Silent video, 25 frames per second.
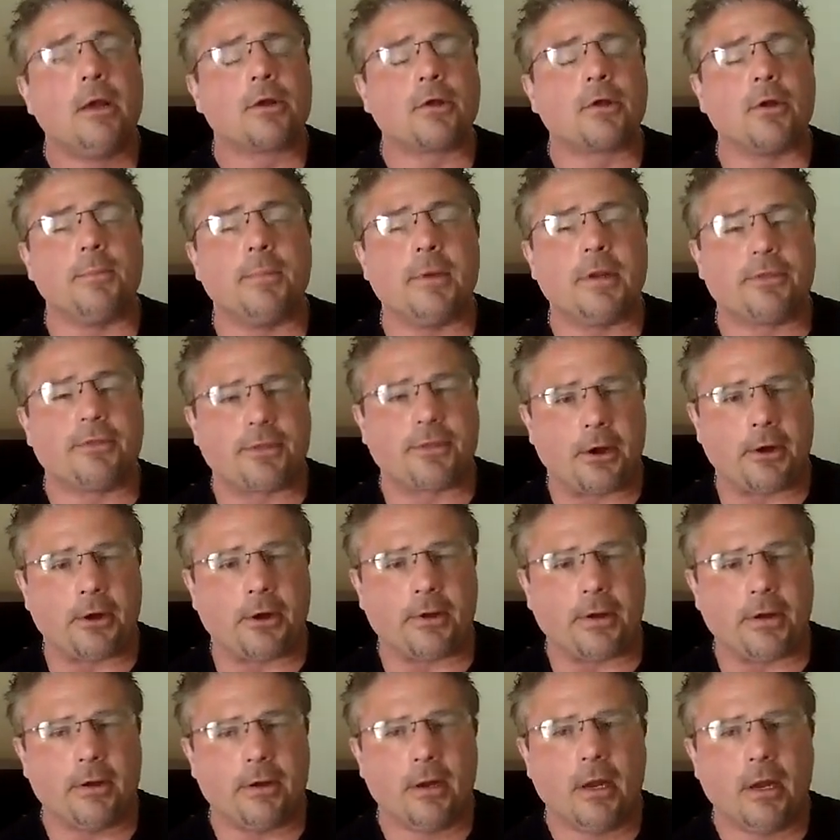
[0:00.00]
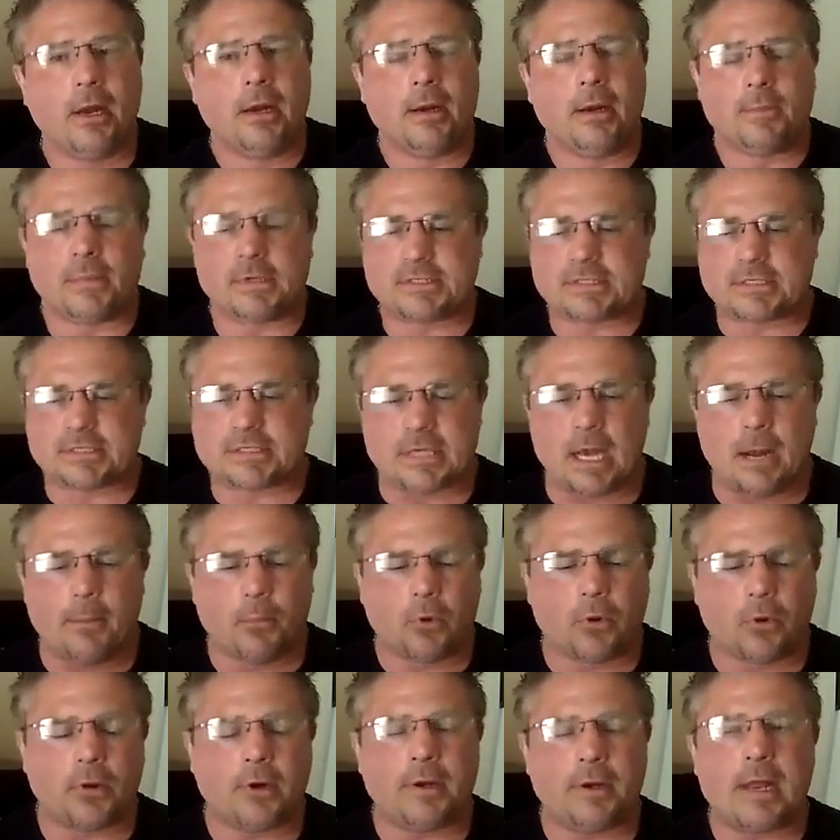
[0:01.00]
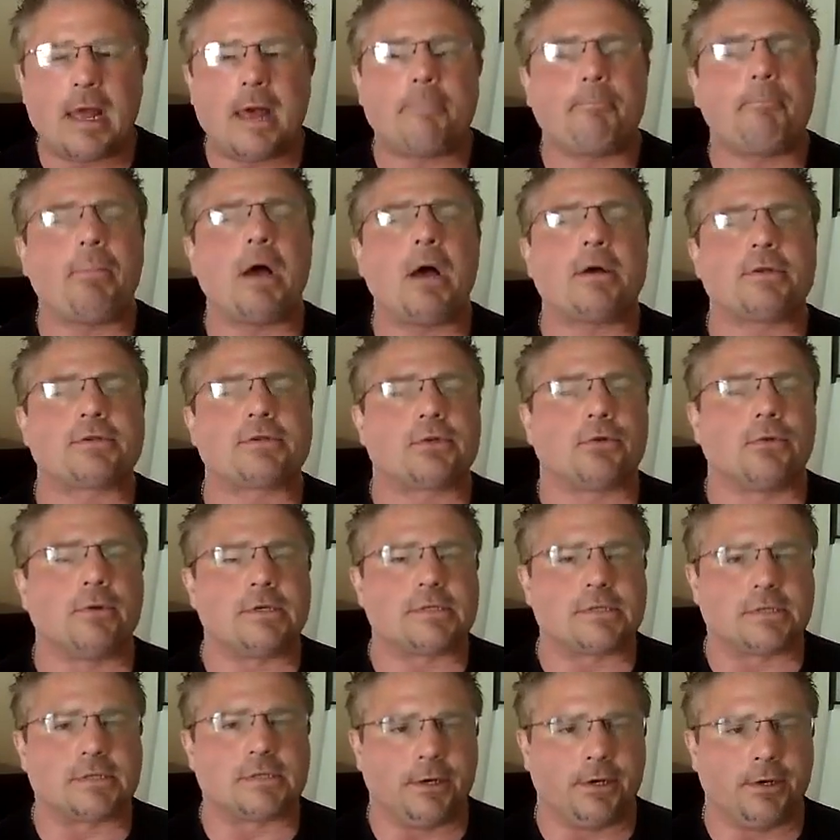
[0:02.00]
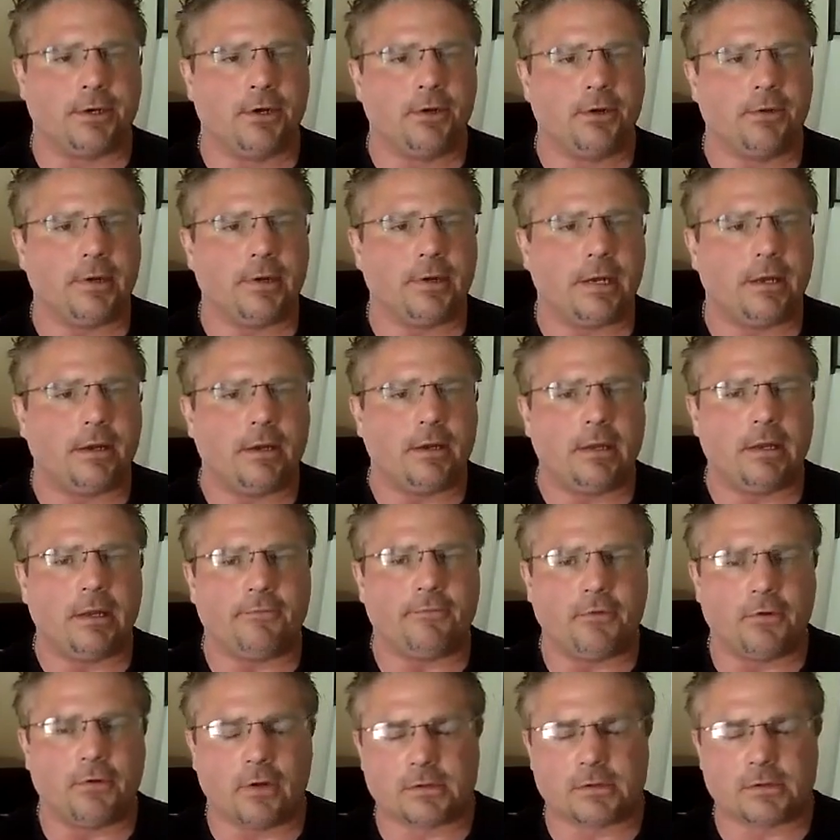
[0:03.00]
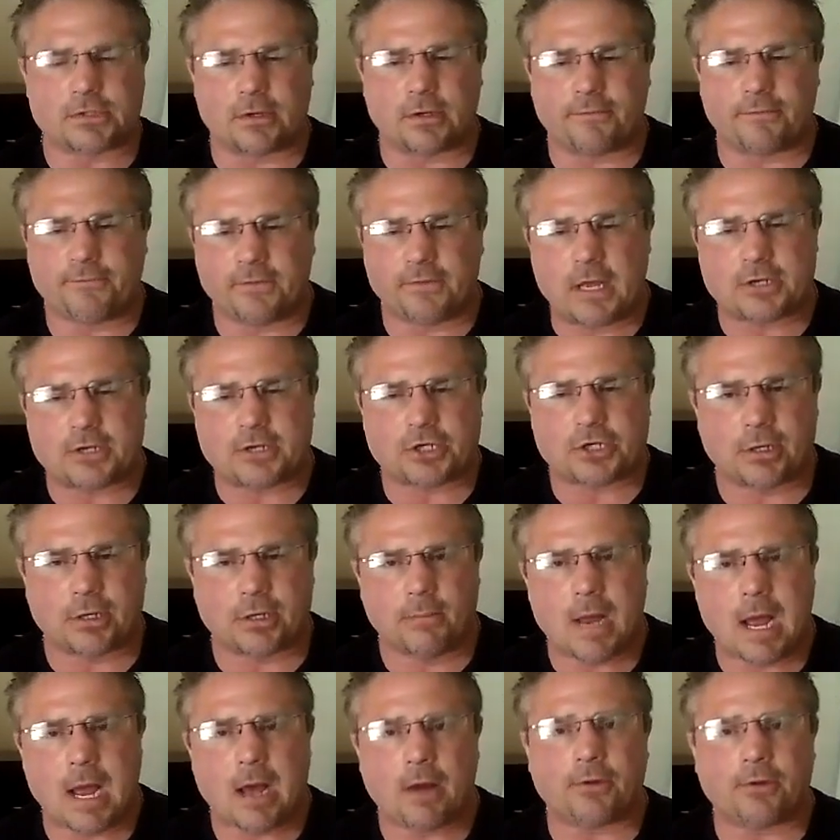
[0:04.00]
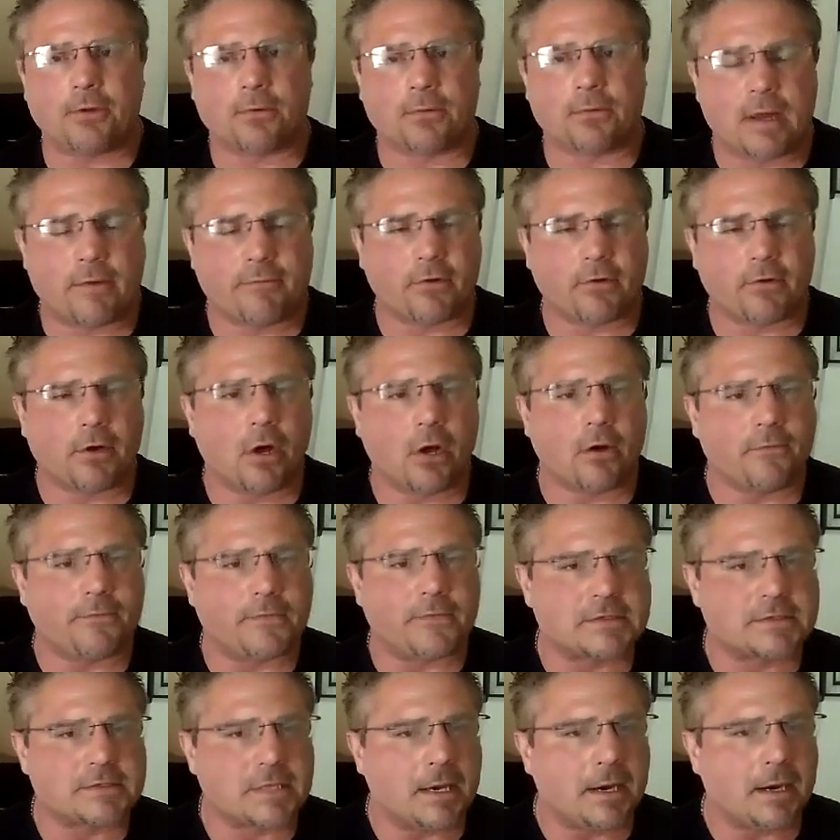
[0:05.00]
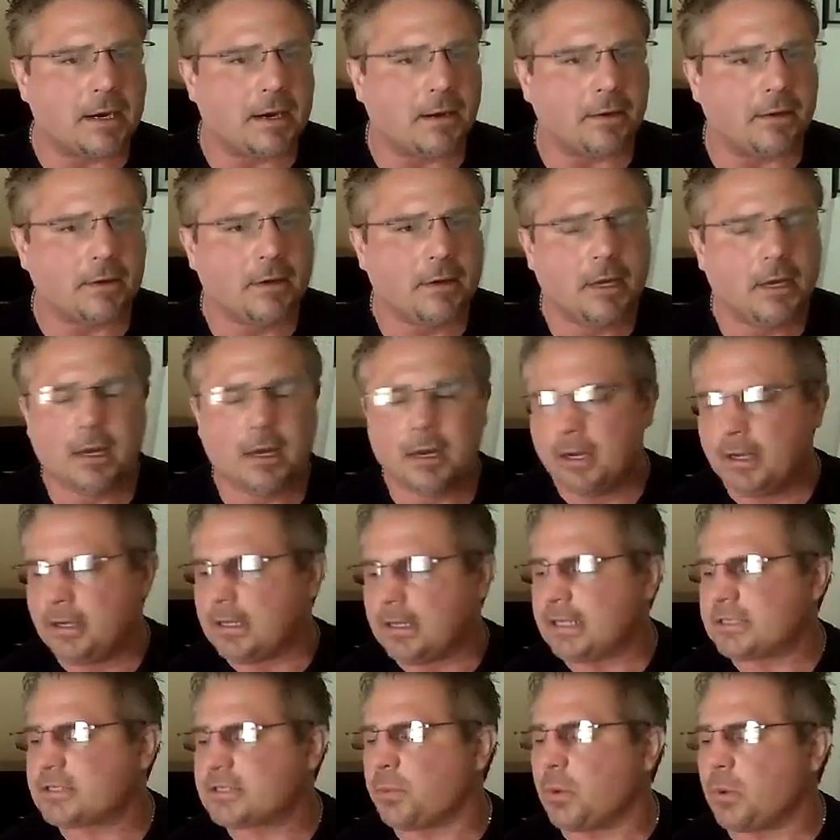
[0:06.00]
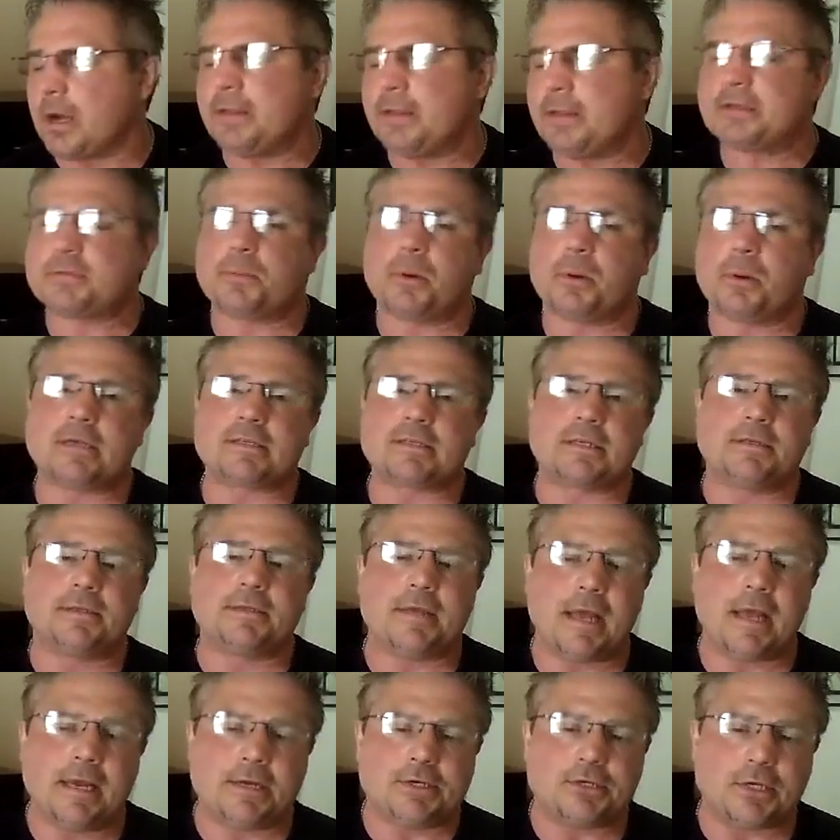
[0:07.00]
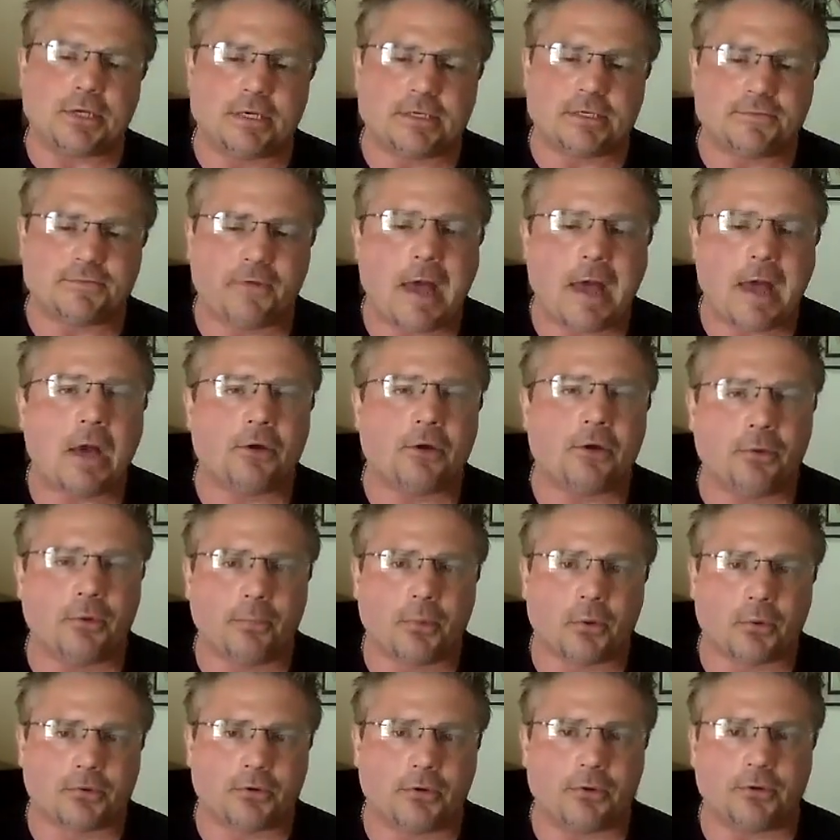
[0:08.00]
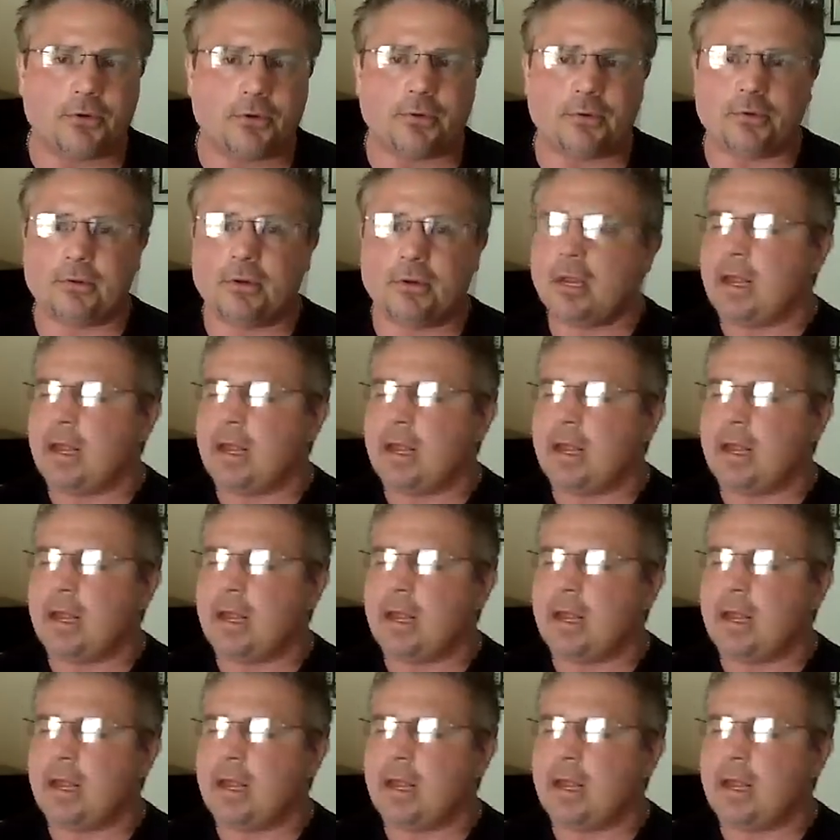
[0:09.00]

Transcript: Could be 30. But somewhere in that puzzle is an annuity. And if you don't start fleshing them out, you'll never know if it's there. That's why this presentation is valuable to you.